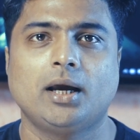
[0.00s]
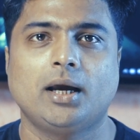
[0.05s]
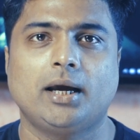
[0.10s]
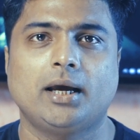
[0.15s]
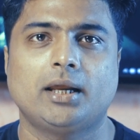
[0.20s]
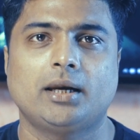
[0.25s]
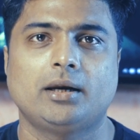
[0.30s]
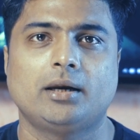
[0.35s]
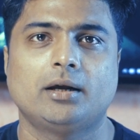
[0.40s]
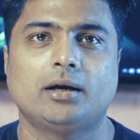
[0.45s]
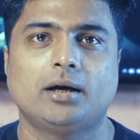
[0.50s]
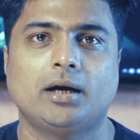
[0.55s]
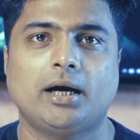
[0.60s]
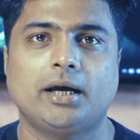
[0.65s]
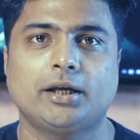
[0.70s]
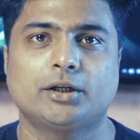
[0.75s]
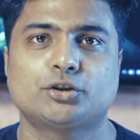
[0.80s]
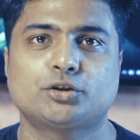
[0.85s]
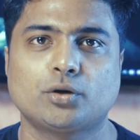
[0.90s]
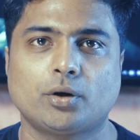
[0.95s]
and
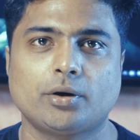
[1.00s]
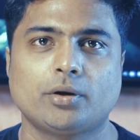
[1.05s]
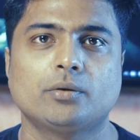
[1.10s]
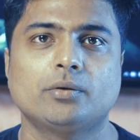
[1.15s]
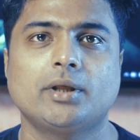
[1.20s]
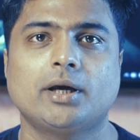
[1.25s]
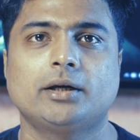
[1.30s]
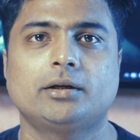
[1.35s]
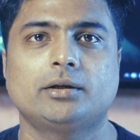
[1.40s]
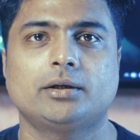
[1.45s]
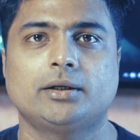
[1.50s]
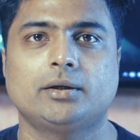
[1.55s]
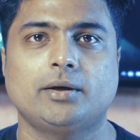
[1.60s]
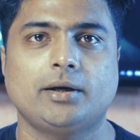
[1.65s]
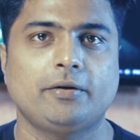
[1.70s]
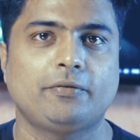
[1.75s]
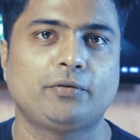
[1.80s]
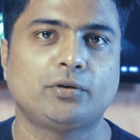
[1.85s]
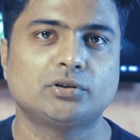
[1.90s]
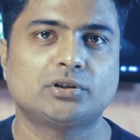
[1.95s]
I assure you that
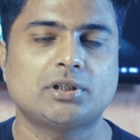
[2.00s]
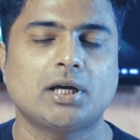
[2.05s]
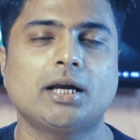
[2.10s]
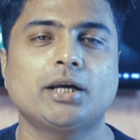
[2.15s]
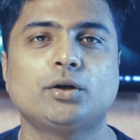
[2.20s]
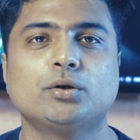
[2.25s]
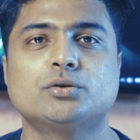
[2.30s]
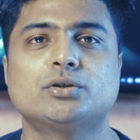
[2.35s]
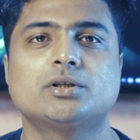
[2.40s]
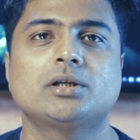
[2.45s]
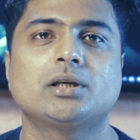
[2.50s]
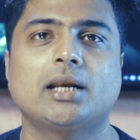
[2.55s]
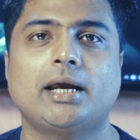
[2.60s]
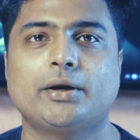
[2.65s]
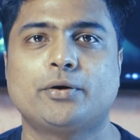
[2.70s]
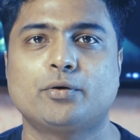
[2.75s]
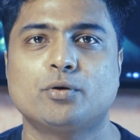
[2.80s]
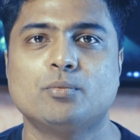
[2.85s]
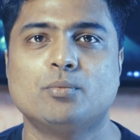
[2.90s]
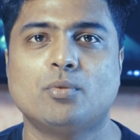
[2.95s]
if you start using
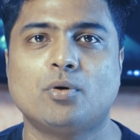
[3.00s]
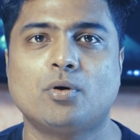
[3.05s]
Lightroom